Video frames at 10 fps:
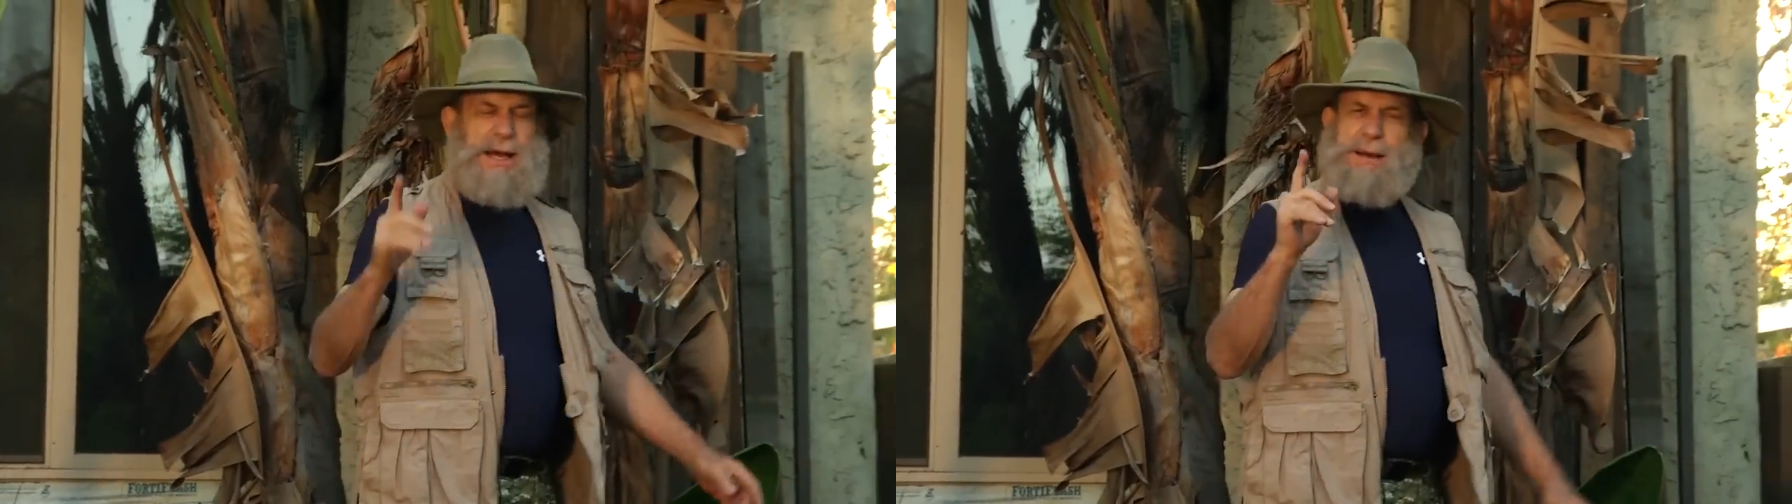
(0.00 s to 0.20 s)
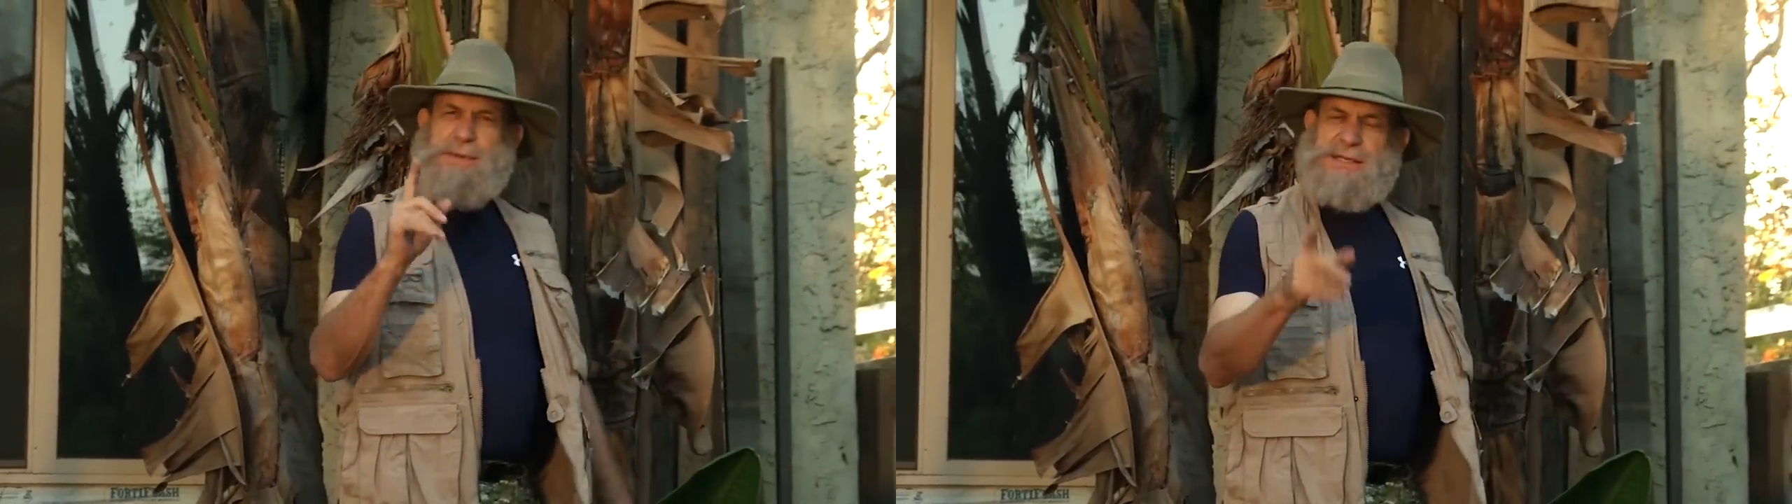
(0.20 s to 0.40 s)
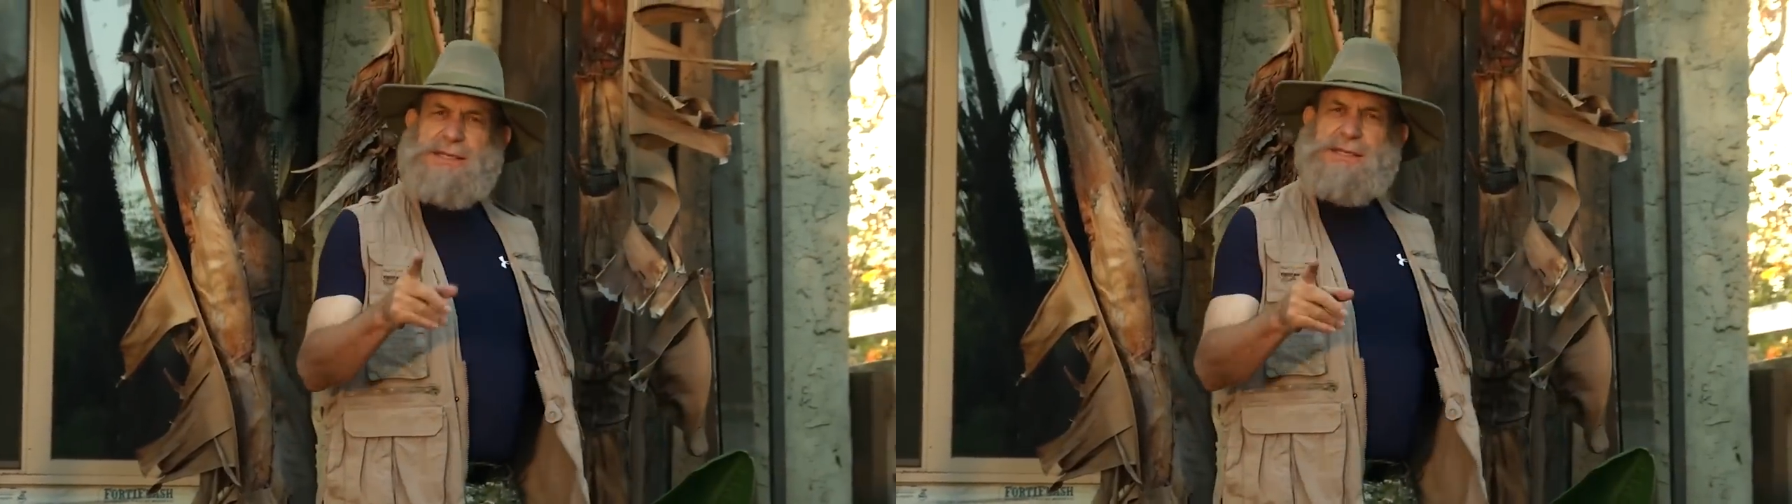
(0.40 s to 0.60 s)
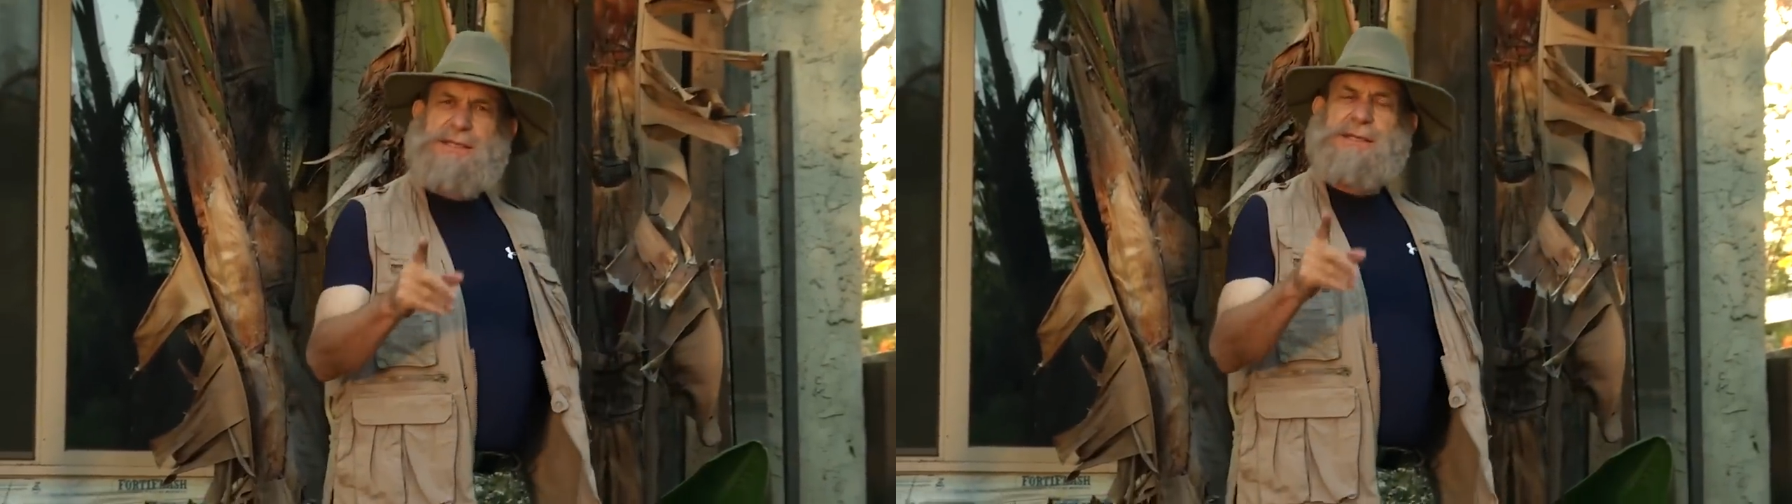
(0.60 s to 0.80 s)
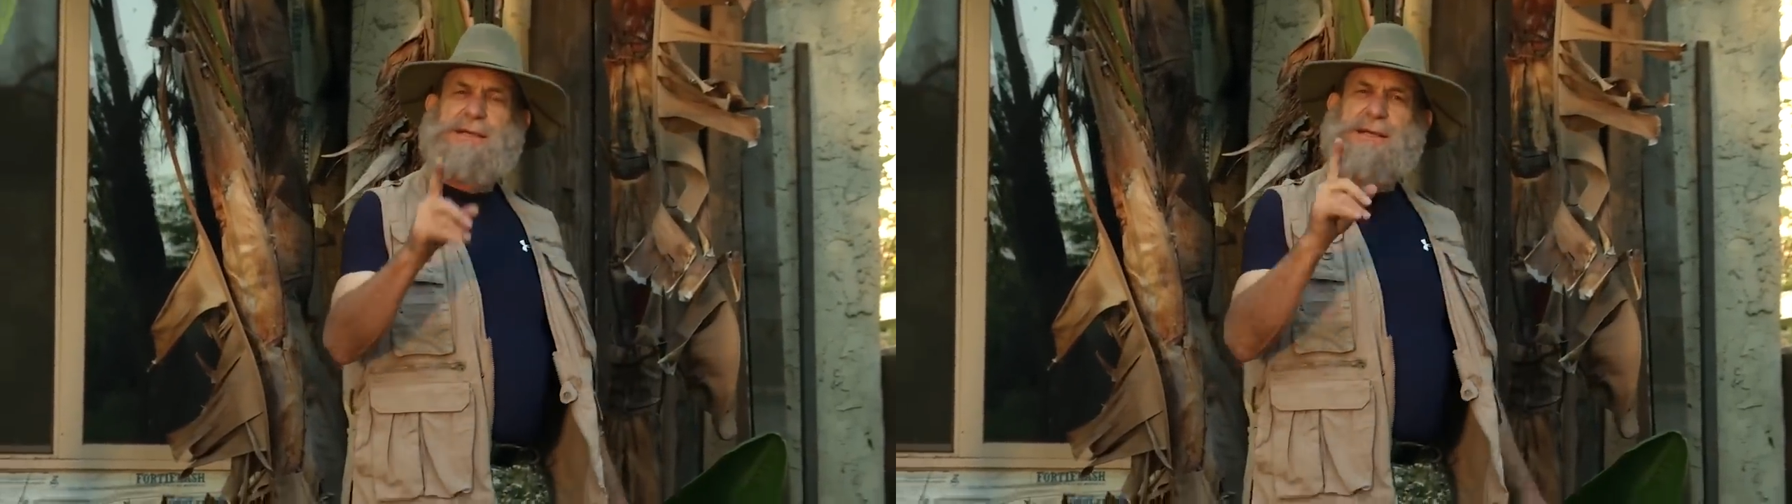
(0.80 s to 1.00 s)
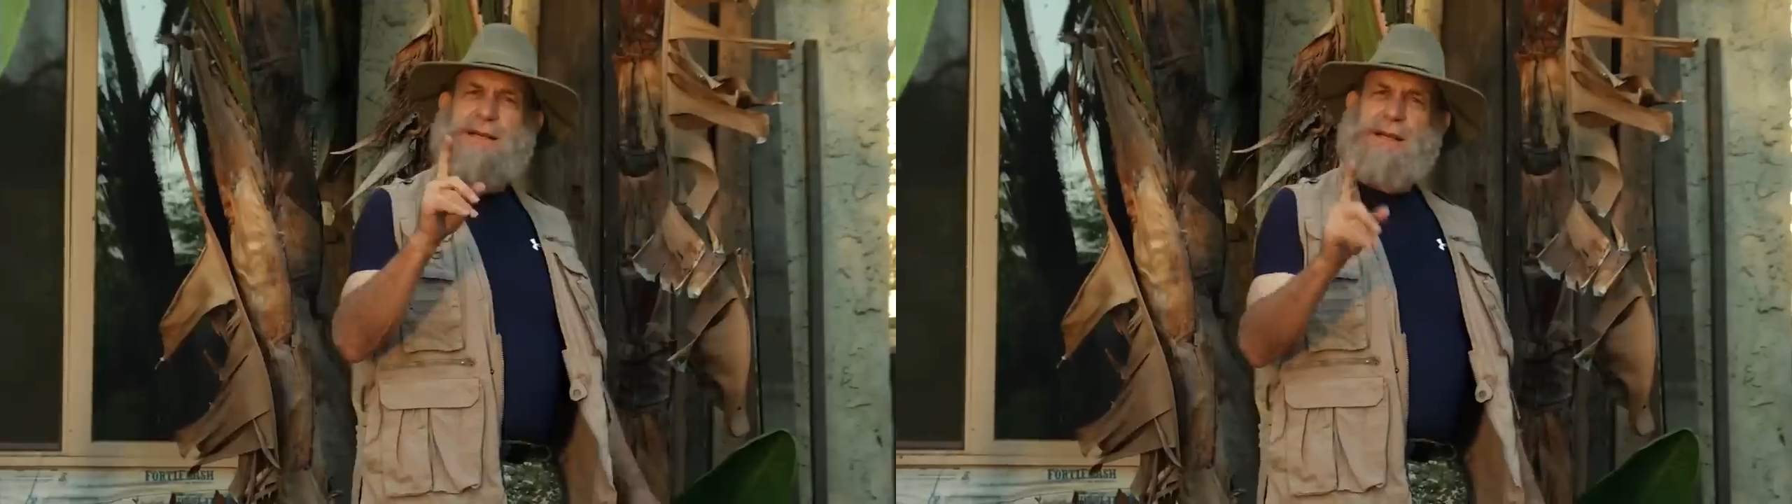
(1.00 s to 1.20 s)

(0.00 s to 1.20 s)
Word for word: A business